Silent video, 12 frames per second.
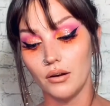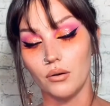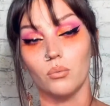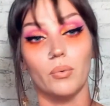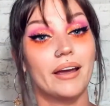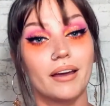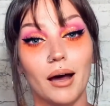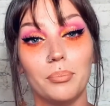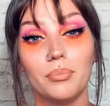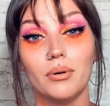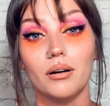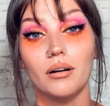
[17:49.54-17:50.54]
Wake up
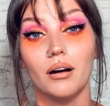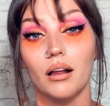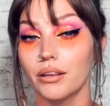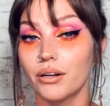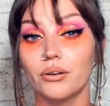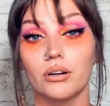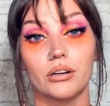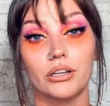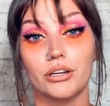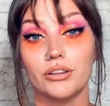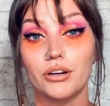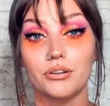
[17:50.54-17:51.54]
a little
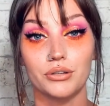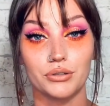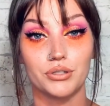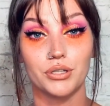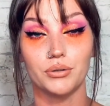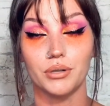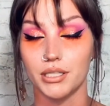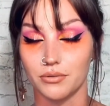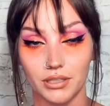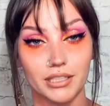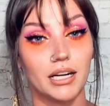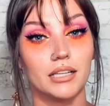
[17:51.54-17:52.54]
earlier than you're used to. It's
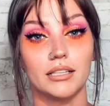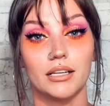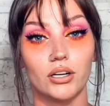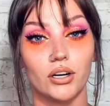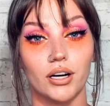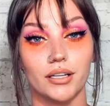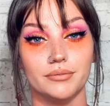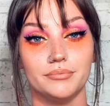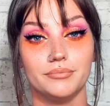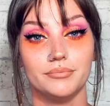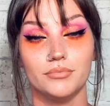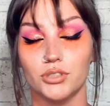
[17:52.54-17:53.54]
really not that hard.
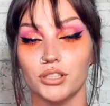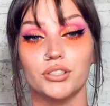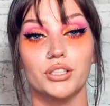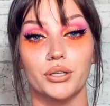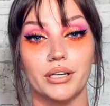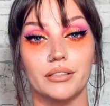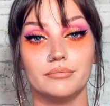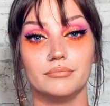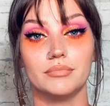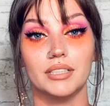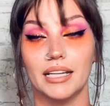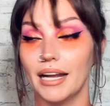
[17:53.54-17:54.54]
Just do it.
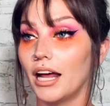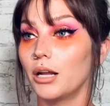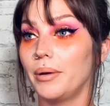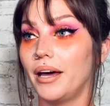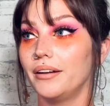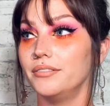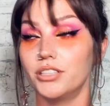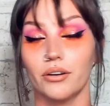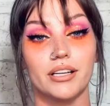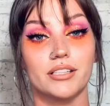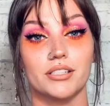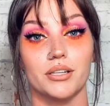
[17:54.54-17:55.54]
Get out of bed. Don't
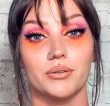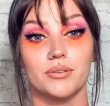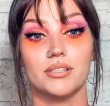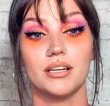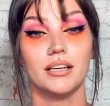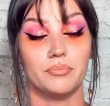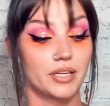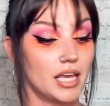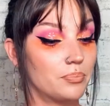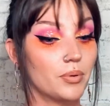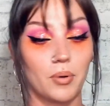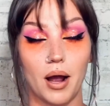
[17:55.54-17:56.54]
hit snooze.
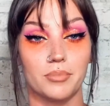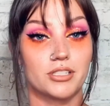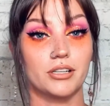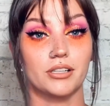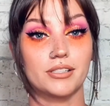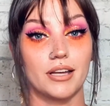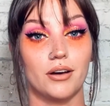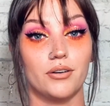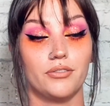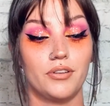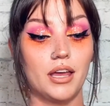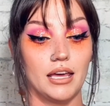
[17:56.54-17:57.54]
Keep the promise to
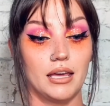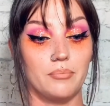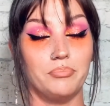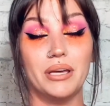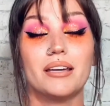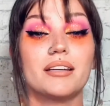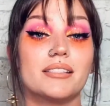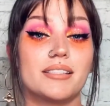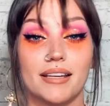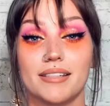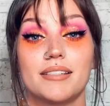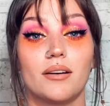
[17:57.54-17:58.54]
yourself. Be
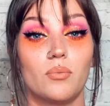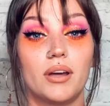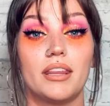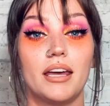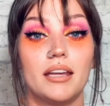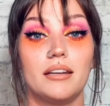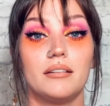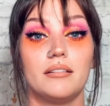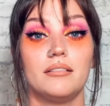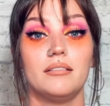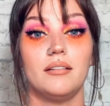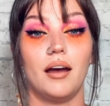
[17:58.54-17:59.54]
consistent with it.
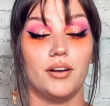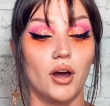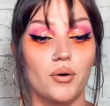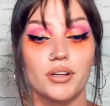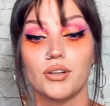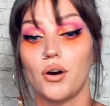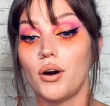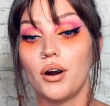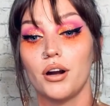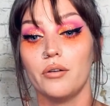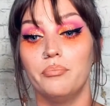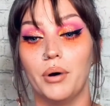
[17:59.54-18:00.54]
I know it's
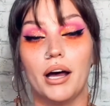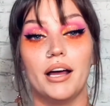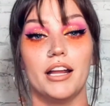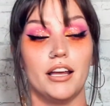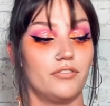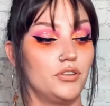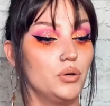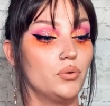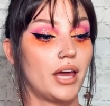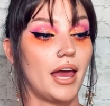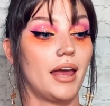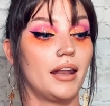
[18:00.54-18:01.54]
hard, but if you
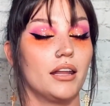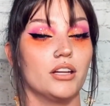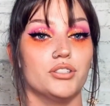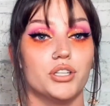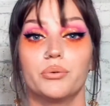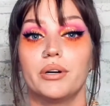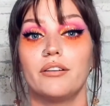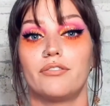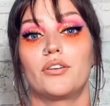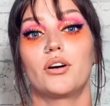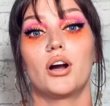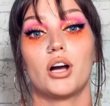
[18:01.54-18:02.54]
can do it
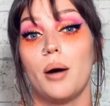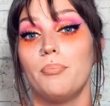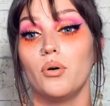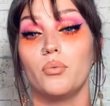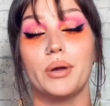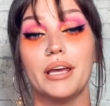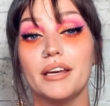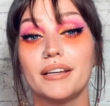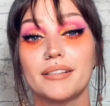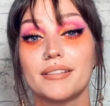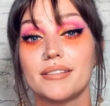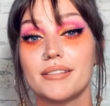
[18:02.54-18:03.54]
for a couple
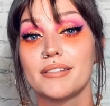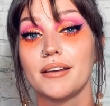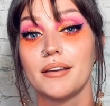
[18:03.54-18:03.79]
weeks,